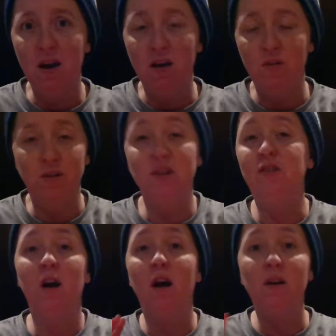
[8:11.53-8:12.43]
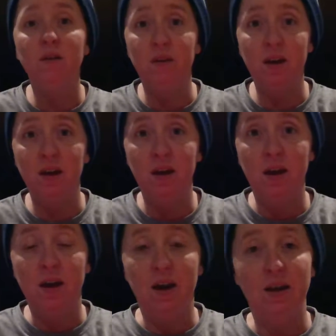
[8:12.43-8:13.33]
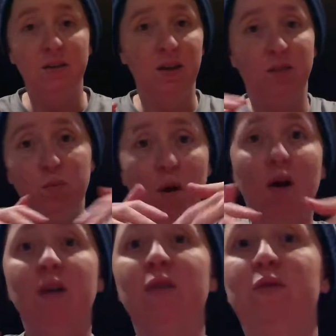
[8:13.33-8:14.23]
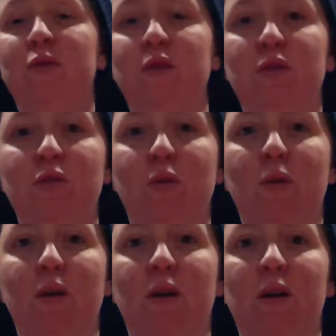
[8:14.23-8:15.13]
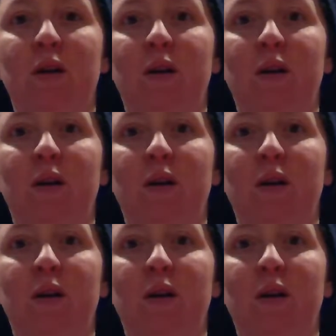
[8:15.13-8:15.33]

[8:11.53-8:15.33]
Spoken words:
You've at least heard of it. It's part of your